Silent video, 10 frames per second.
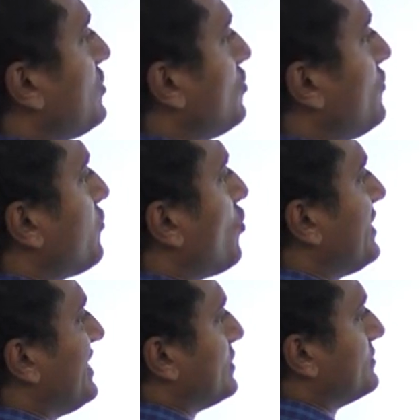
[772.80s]
to
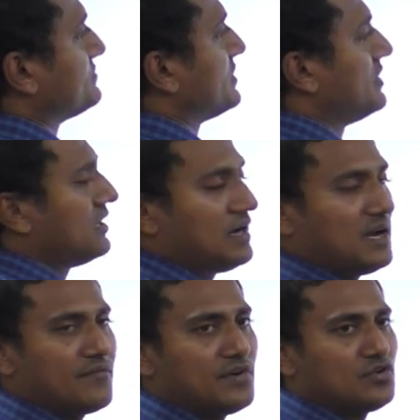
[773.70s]
14
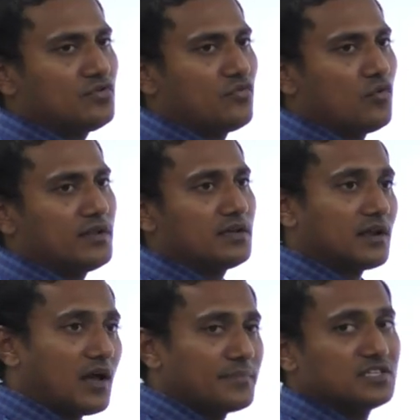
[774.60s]
gram
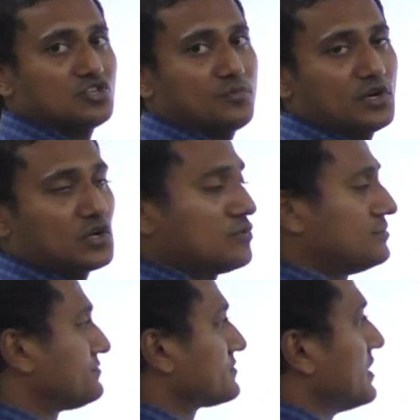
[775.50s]
per centimeter
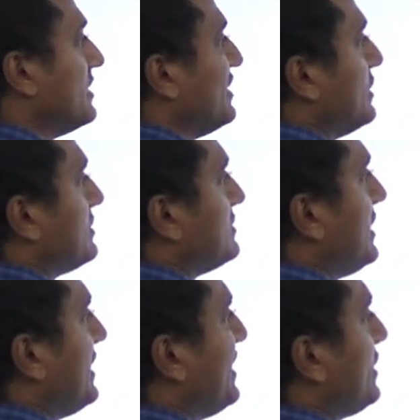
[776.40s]
cube.
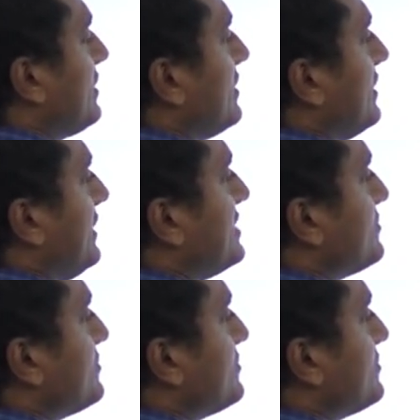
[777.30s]
There it is